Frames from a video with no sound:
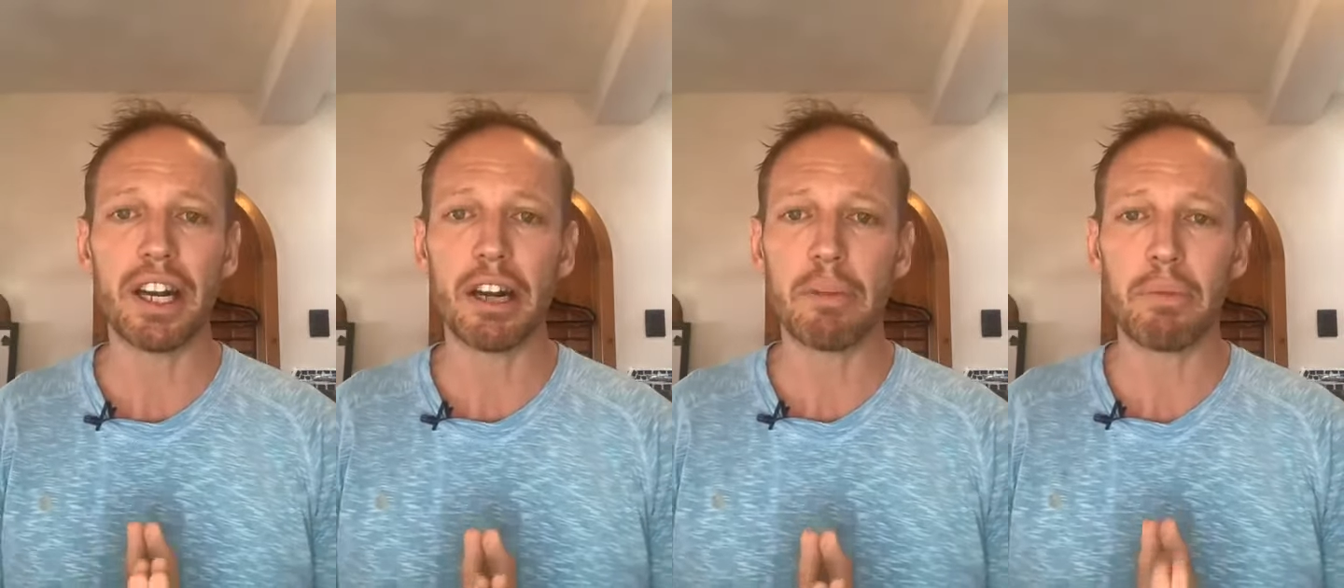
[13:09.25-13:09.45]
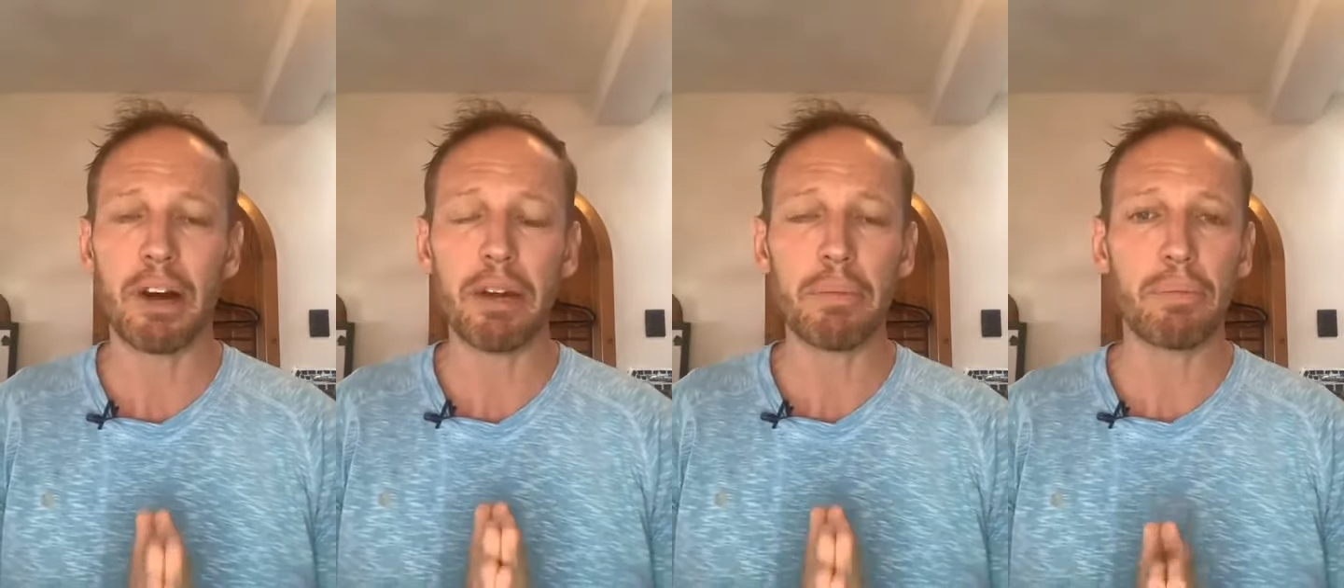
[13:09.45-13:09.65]

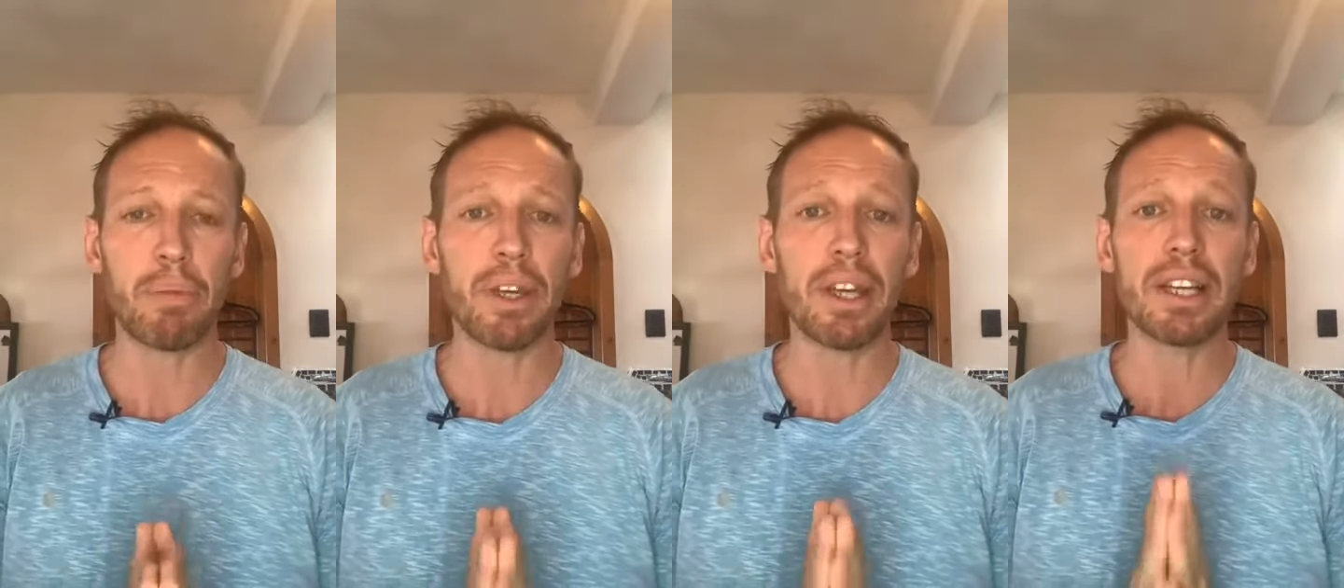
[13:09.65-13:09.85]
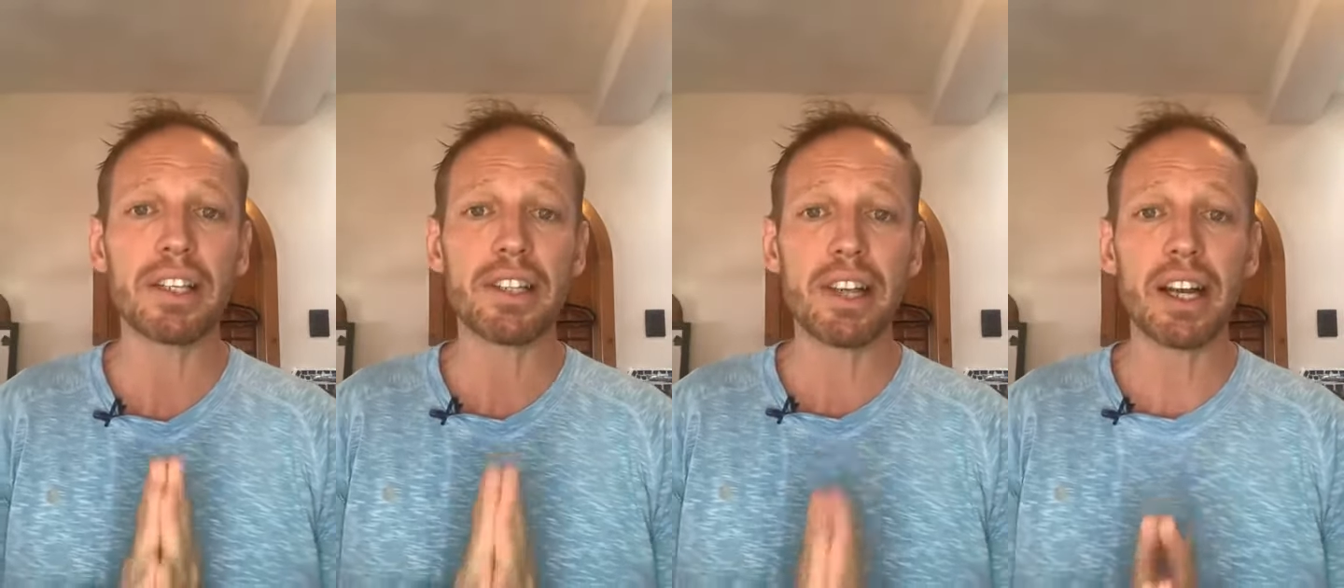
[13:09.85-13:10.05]
It might
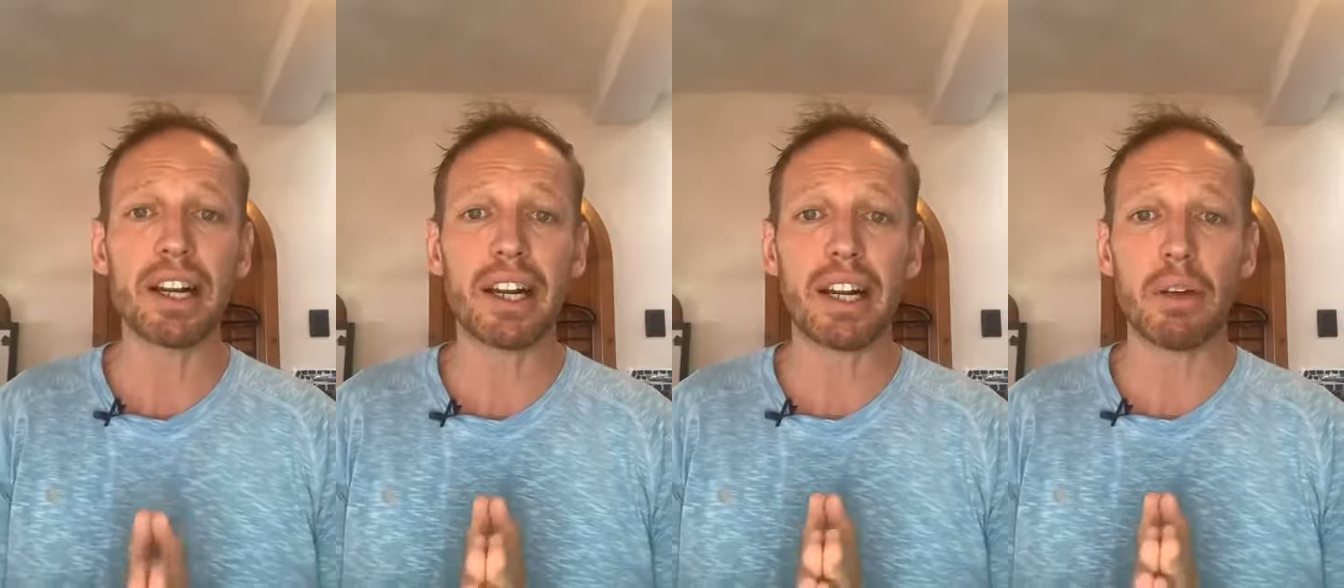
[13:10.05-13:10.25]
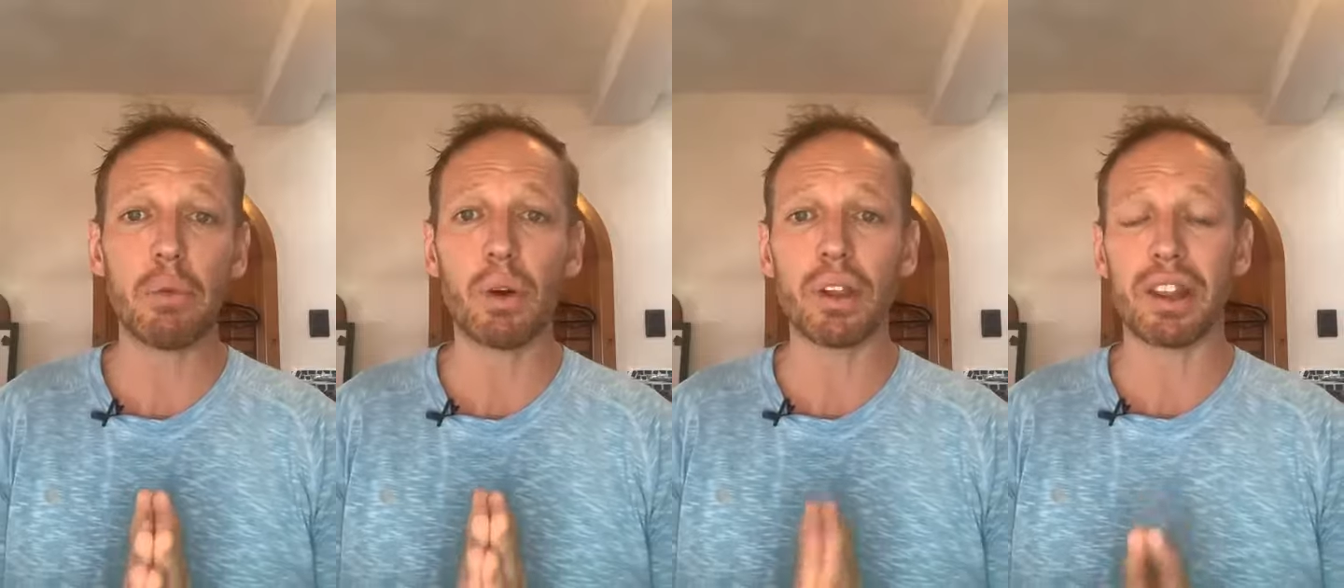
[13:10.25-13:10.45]
be
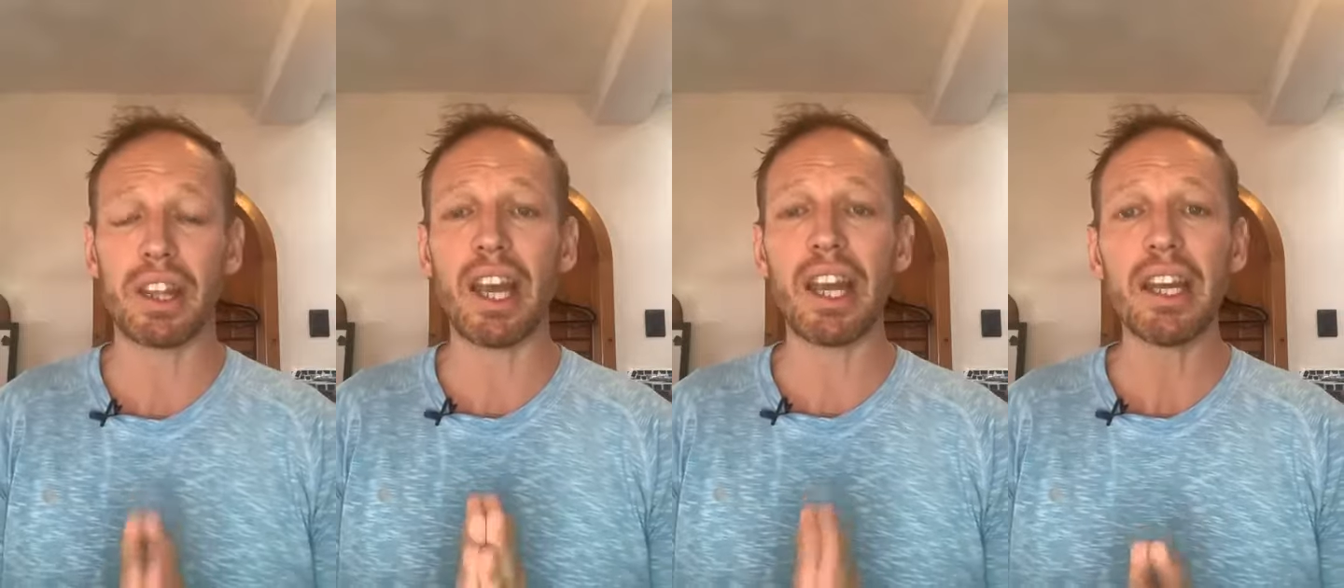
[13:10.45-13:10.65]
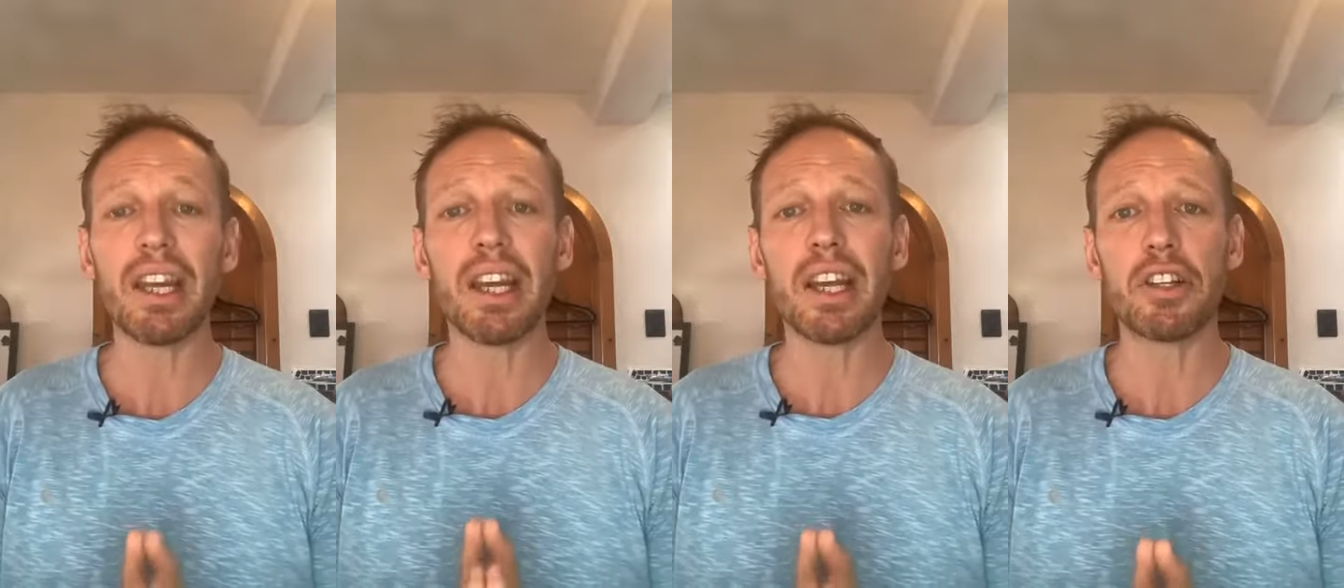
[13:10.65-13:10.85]
exactly what
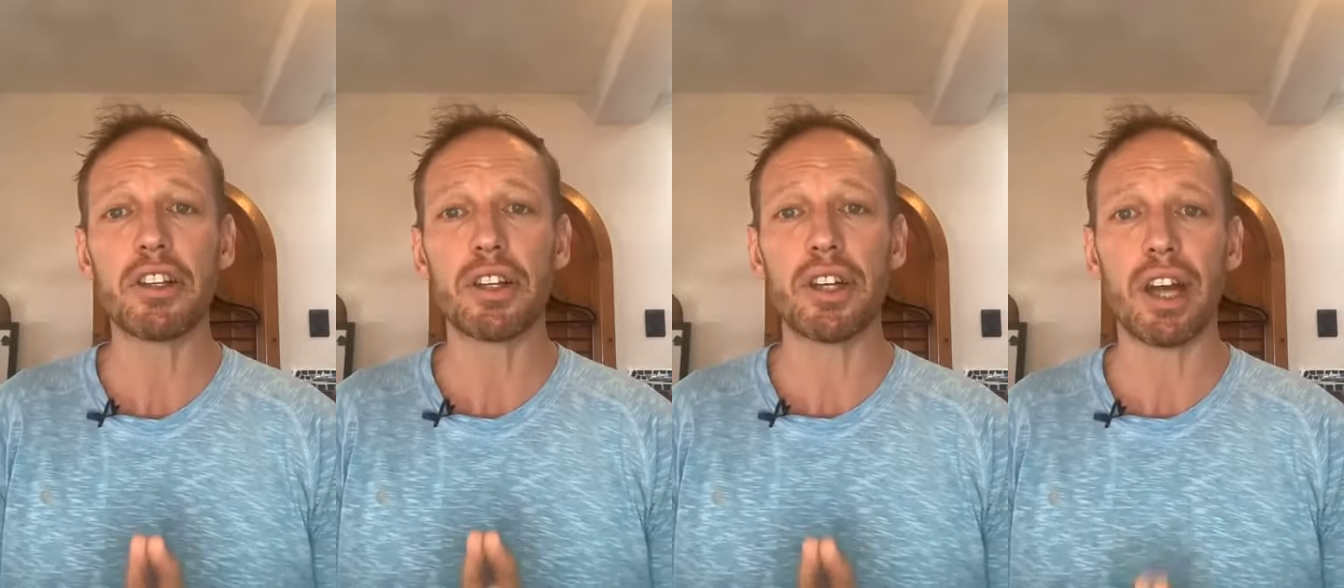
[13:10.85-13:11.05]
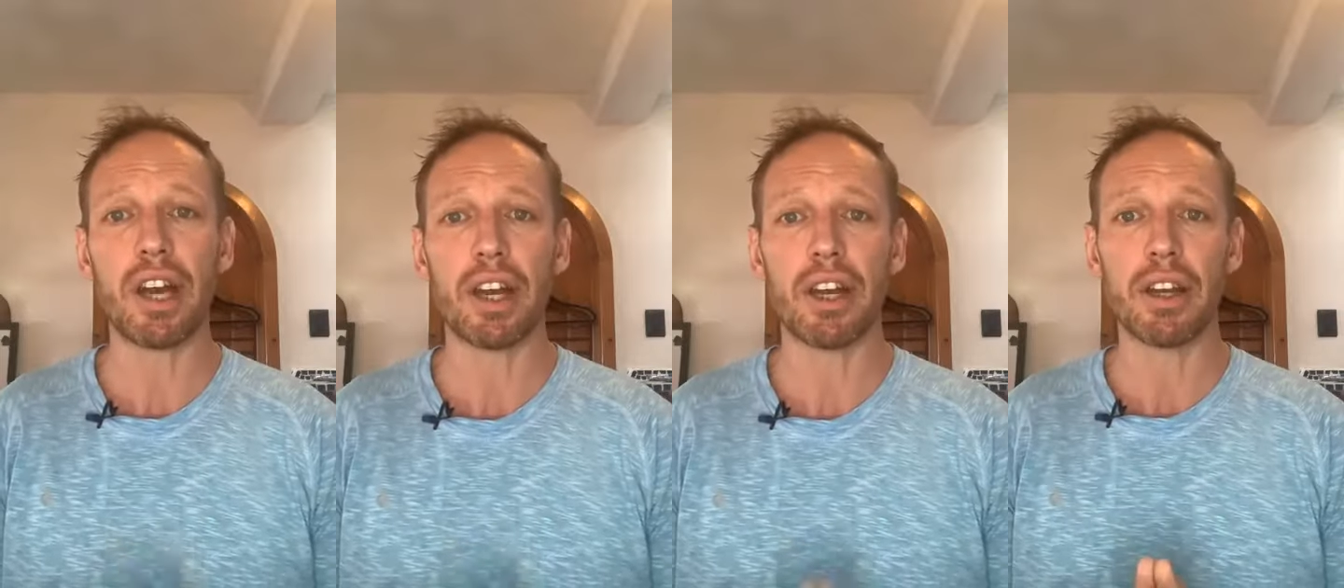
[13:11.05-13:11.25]
they need
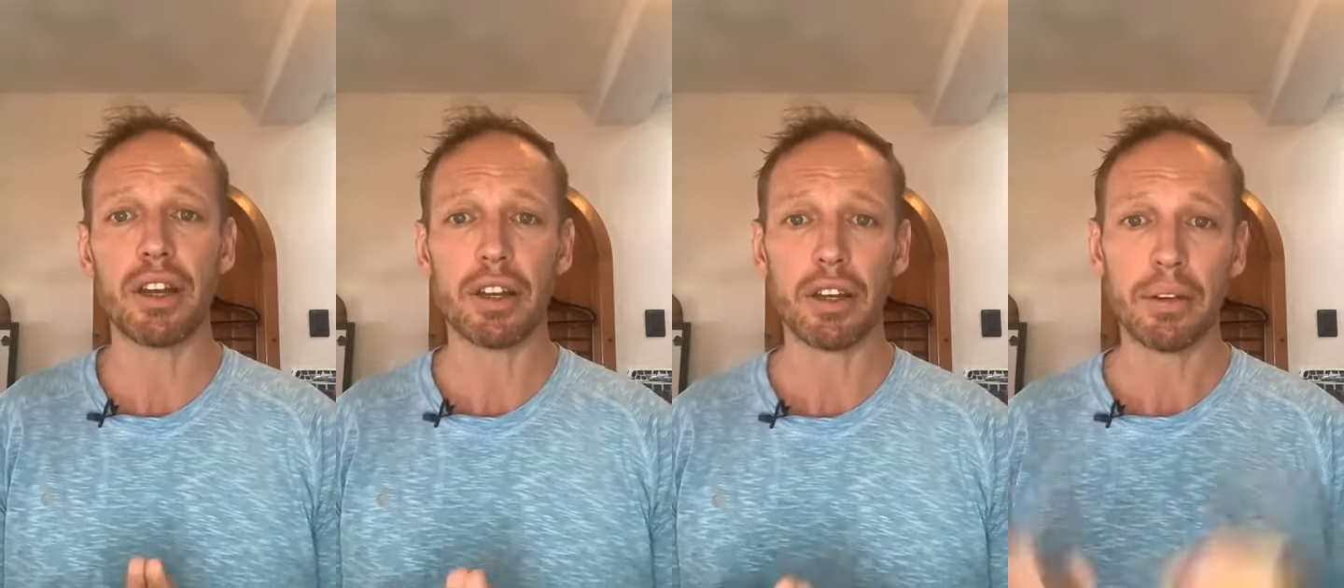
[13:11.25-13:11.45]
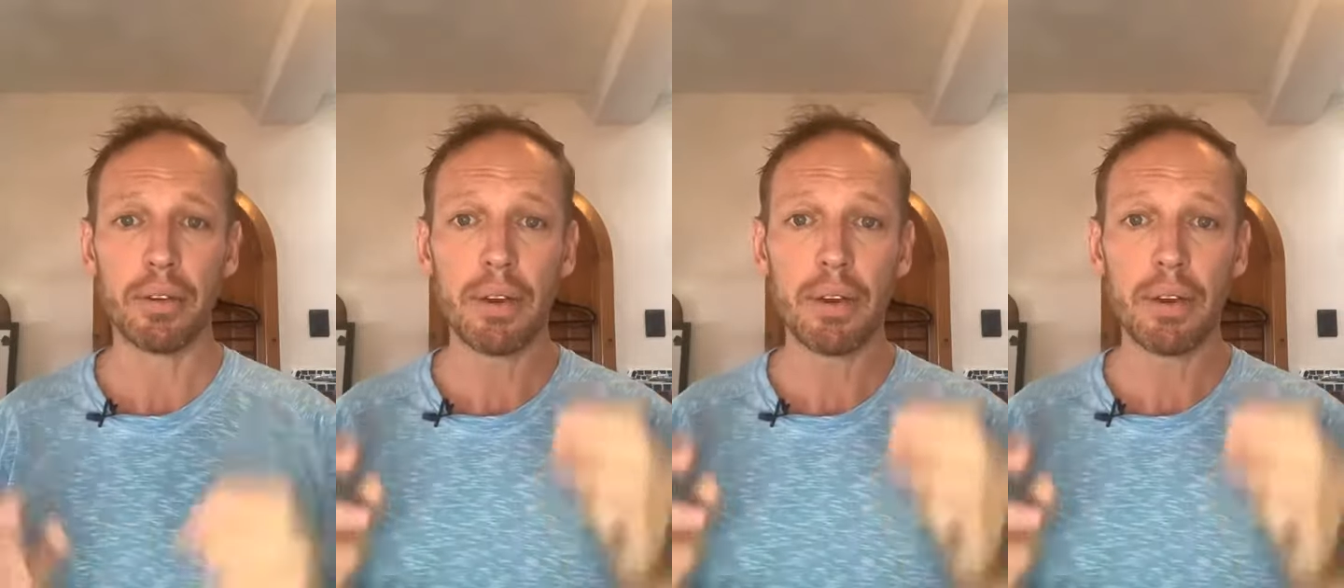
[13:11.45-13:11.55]
today